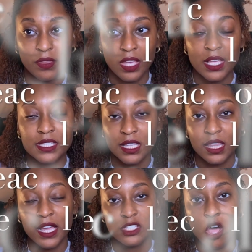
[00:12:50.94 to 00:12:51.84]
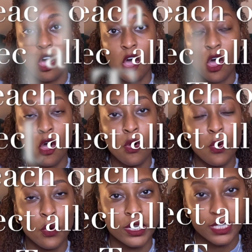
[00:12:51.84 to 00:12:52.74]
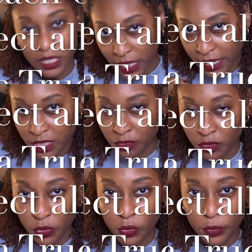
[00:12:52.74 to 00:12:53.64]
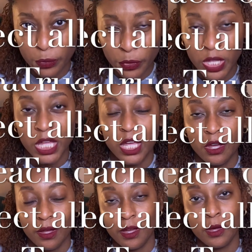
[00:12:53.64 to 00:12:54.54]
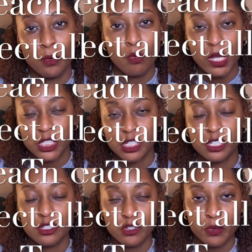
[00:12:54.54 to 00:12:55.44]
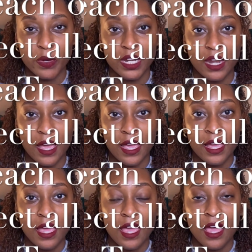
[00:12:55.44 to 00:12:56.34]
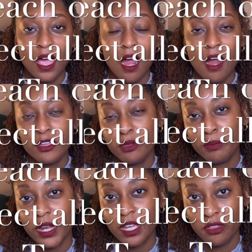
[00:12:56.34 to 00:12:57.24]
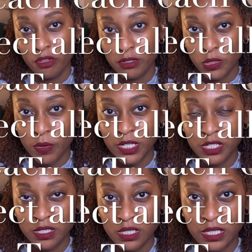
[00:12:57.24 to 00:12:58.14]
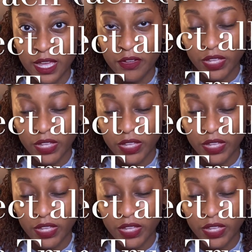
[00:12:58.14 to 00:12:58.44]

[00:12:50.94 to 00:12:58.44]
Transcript: select all or select a few questions or whatnot, are you breaking those questions down?